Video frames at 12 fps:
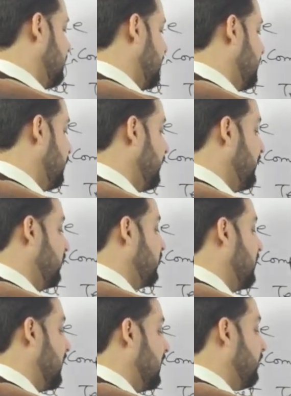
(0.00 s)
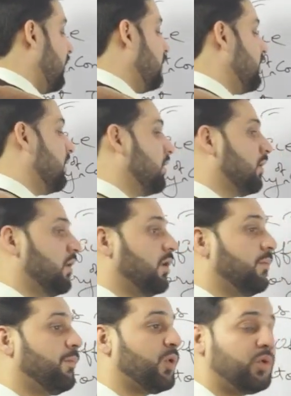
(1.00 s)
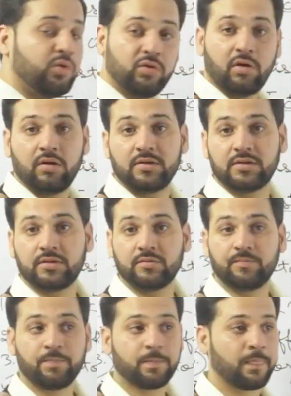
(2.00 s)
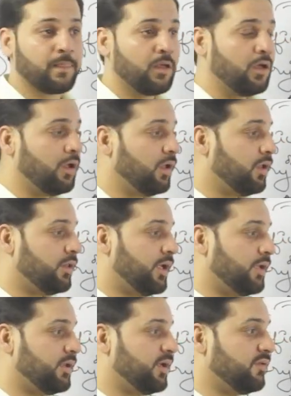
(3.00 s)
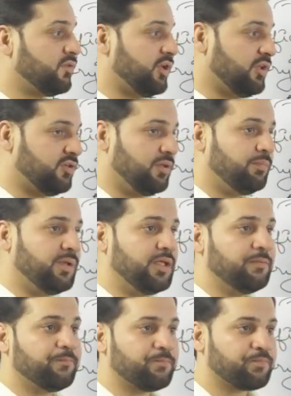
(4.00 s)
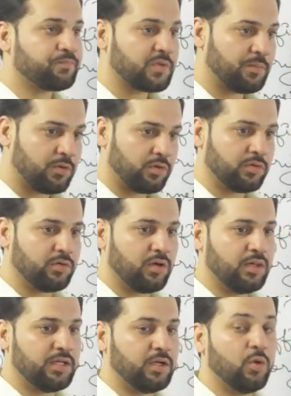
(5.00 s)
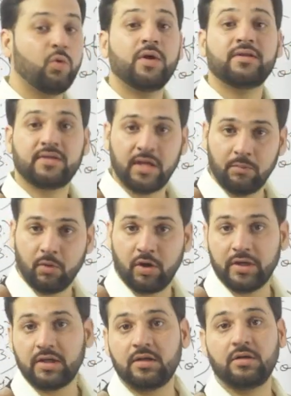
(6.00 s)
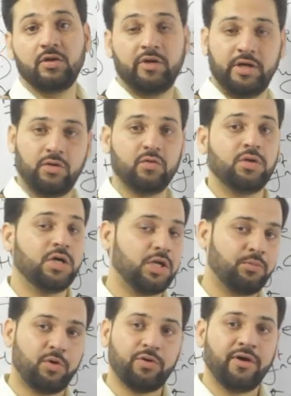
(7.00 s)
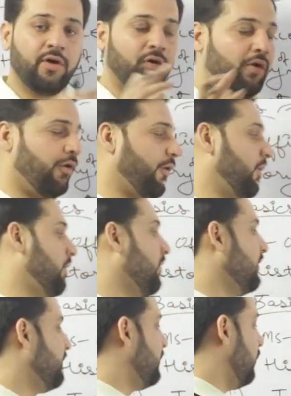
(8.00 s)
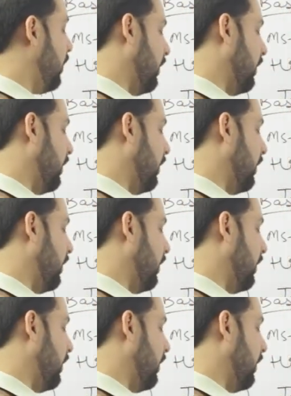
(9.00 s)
Then you need to learn about the protocols. Then there is TCP protocol, then OSI model. You need to learn about all those